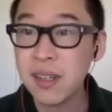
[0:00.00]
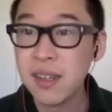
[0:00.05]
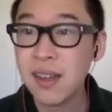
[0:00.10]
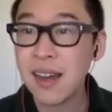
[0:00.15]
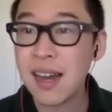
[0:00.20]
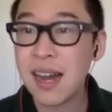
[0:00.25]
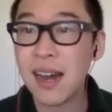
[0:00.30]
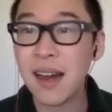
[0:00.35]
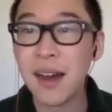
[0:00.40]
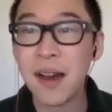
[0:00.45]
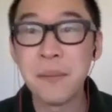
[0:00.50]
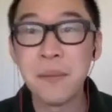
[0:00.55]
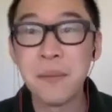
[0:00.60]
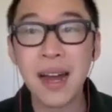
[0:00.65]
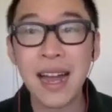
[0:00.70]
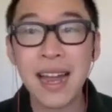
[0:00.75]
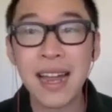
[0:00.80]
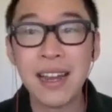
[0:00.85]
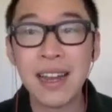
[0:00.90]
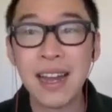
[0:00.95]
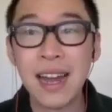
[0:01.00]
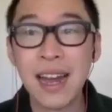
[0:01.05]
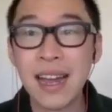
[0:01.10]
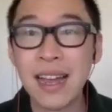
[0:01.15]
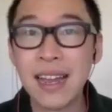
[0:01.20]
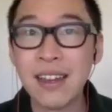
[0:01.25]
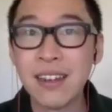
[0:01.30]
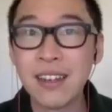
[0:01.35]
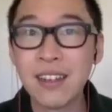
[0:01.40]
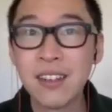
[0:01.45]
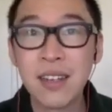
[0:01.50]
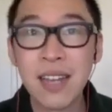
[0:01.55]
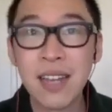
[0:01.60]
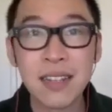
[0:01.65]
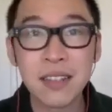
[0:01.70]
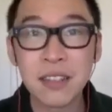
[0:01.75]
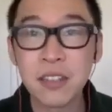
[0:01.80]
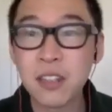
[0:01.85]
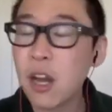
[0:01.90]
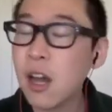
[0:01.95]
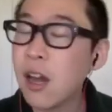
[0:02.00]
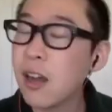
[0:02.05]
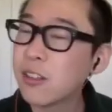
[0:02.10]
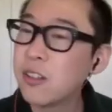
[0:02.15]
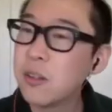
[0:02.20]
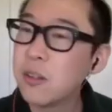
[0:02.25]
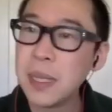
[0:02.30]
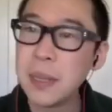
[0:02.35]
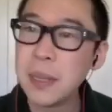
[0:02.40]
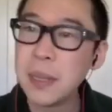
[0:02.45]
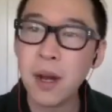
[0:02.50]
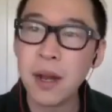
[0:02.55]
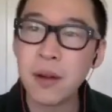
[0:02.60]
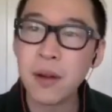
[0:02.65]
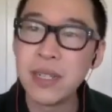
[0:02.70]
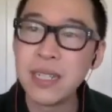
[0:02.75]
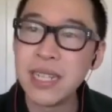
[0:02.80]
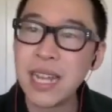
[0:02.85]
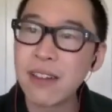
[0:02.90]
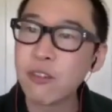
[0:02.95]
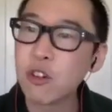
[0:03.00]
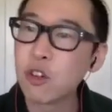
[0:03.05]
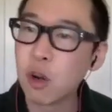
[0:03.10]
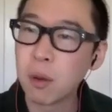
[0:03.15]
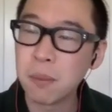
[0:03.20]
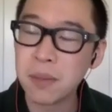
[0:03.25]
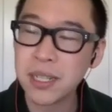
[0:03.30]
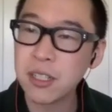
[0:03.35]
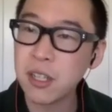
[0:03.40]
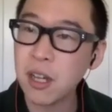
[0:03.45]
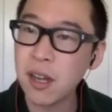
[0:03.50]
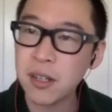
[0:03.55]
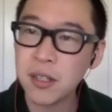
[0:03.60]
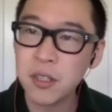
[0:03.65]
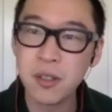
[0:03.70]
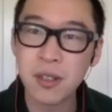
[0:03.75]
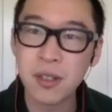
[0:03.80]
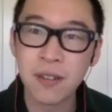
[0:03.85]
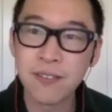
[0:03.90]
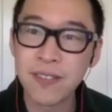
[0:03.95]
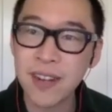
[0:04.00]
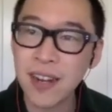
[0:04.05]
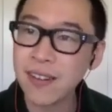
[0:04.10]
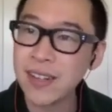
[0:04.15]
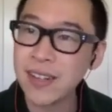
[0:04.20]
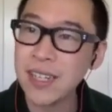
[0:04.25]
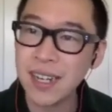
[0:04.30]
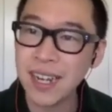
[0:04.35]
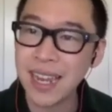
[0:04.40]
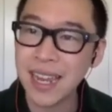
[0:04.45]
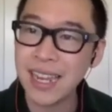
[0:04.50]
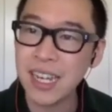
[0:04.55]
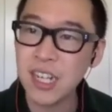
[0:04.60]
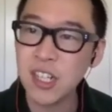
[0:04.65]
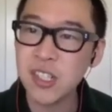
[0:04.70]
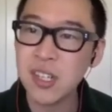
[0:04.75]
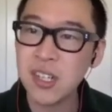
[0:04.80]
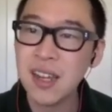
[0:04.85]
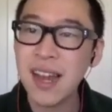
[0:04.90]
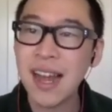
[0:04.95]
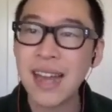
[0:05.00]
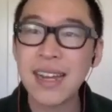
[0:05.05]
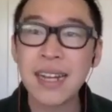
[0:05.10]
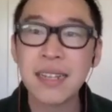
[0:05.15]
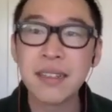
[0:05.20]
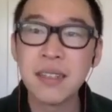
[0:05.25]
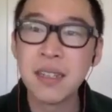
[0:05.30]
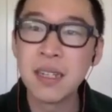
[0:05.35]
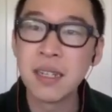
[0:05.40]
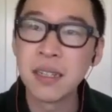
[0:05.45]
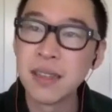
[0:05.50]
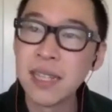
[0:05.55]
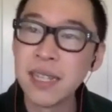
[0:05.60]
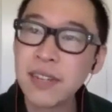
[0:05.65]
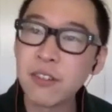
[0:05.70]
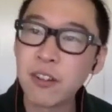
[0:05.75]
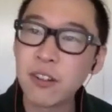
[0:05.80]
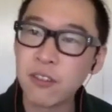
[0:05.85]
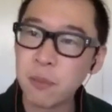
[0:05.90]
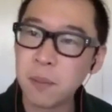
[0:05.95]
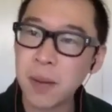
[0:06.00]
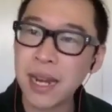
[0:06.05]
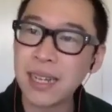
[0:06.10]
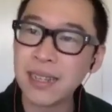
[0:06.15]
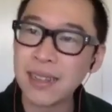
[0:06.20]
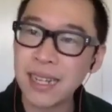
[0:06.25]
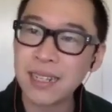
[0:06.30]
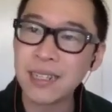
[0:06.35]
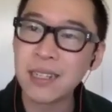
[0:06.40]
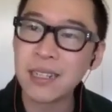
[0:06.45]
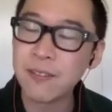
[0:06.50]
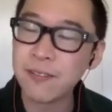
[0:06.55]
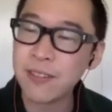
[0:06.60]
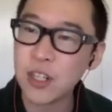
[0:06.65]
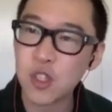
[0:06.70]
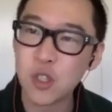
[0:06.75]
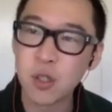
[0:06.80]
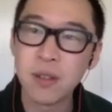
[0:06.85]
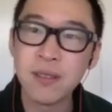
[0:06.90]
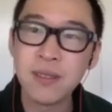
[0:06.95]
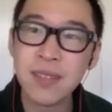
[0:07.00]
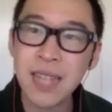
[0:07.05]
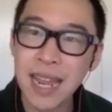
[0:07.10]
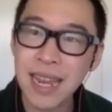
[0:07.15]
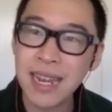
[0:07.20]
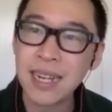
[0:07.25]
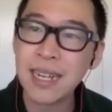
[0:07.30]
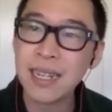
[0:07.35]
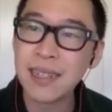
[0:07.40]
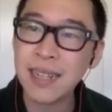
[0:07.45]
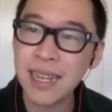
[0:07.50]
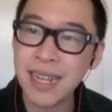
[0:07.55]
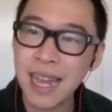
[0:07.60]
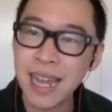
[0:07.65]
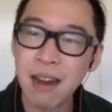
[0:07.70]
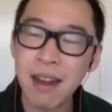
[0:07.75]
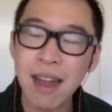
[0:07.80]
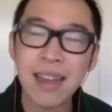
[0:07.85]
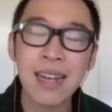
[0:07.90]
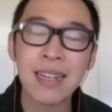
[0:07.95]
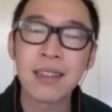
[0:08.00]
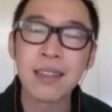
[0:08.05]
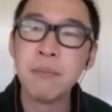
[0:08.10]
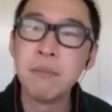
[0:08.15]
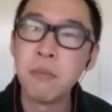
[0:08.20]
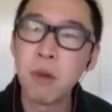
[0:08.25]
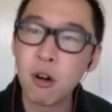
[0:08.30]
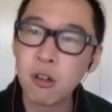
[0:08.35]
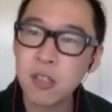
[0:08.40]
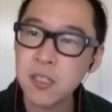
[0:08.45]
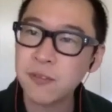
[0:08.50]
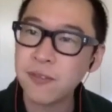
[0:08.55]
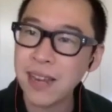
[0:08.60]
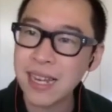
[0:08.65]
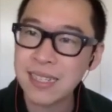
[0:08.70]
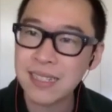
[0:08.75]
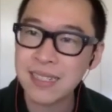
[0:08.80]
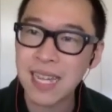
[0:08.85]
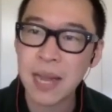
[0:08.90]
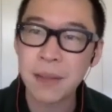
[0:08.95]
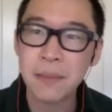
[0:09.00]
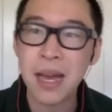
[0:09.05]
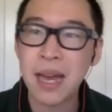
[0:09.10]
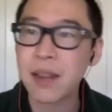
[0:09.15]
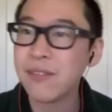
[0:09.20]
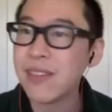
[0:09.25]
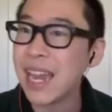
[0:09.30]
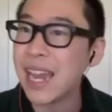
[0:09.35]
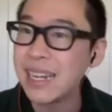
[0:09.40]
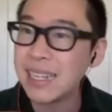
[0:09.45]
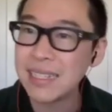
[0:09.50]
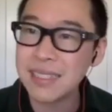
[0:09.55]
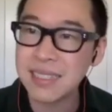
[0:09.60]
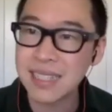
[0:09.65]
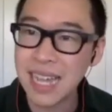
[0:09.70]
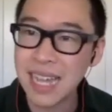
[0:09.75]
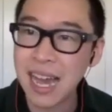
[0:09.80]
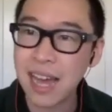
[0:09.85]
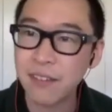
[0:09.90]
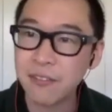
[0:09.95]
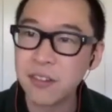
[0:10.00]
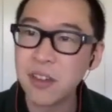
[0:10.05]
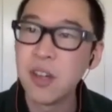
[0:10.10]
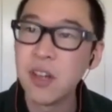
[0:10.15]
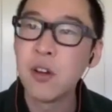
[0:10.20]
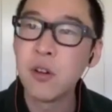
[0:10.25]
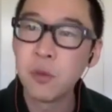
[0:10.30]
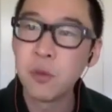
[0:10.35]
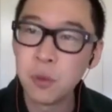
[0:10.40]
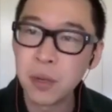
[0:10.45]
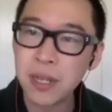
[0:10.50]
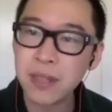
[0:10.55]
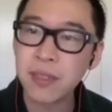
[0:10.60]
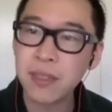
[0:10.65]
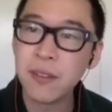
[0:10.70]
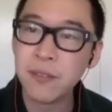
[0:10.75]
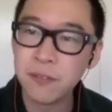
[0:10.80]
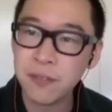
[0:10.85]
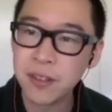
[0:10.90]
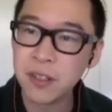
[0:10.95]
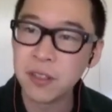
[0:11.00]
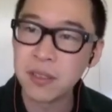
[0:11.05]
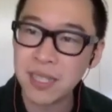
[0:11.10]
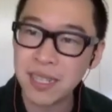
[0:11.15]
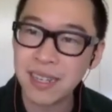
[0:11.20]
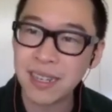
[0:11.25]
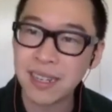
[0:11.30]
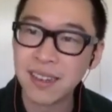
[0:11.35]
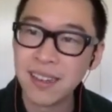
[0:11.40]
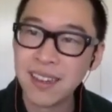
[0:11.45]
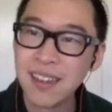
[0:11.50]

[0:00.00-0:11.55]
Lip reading: I got to talk to people I would never normally talk to at a very young age. I got to deliver for my elected official day in and day out. I got the most face time out of any staff with Phil Ting.